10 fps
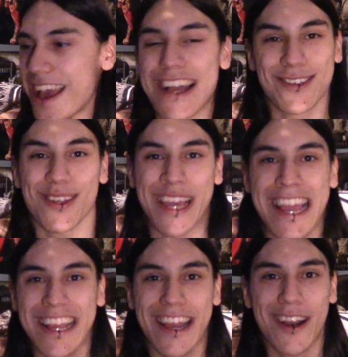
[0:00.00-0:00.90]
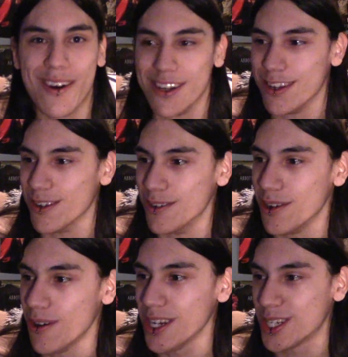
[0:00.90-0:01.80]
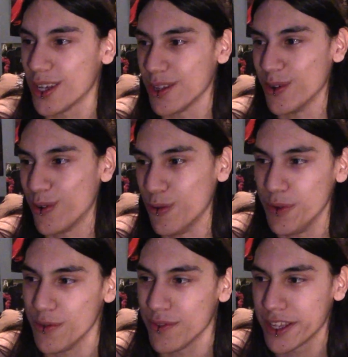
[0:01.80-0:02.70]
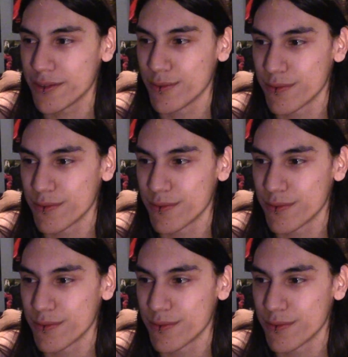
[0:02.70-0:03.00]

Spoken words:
actually hang out, or know each other, or be, like,